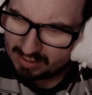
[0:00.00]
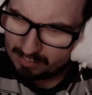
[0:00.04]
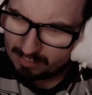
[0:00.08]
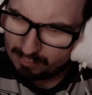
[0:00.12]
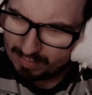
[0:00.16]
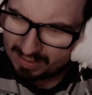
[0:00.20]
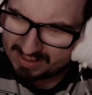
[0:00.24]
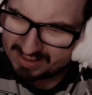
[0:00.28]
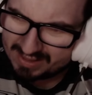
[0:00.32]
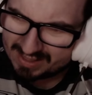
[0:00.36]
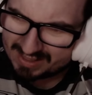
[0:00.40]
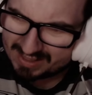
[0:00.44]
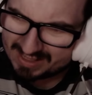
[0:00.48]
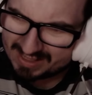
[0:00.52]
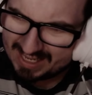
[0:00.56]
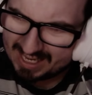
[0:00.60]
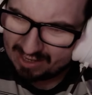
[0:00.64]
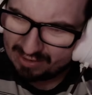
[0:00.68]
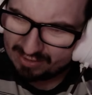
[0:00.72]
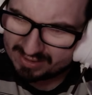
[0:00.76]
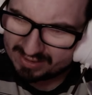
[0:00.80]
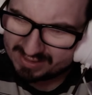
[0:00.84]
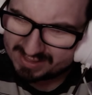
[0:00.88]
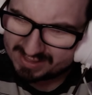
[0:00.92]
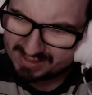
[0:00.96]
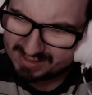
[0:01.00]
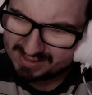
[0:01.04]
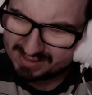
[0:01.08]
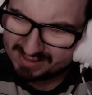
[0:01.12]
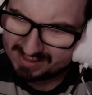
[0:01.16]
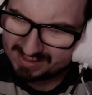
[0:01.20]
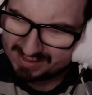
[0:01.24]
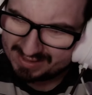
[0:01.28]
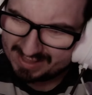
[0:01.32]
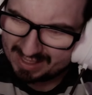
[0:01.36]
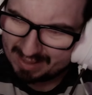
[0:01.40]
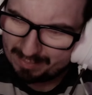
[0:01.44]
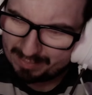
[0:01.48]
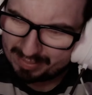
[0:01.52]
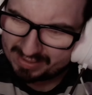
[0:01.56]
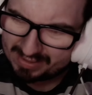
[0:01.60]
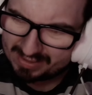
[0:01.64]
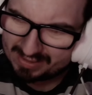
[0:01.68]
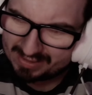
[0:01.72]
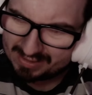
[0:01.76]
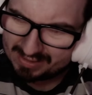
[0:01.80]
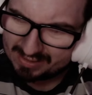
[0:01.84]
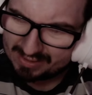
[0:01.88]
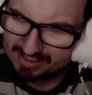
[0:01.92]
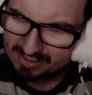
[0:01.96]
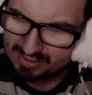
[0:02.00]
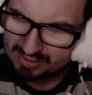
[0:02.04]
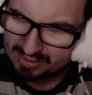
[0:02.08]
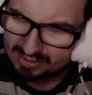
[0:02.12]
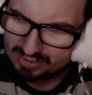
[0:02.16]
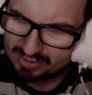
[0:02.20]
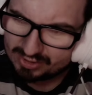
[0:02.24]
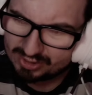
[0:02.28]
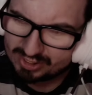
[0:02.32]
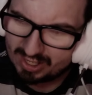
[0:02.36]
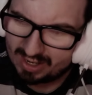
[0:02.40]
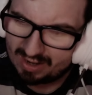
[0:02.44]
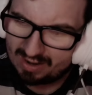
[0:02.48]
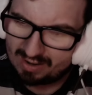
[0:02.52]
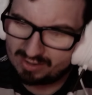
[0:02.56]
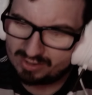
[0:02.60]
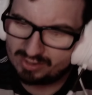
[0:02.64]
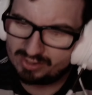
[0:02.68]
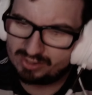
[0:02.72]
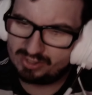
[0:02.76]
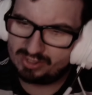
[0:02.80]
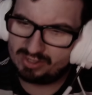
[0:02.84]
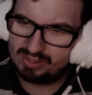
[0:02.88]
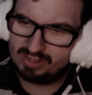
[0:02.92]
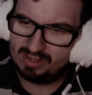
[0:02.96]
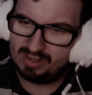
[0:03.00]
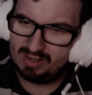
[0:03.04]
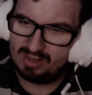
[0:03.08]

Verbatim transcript: What the chaos depth charge?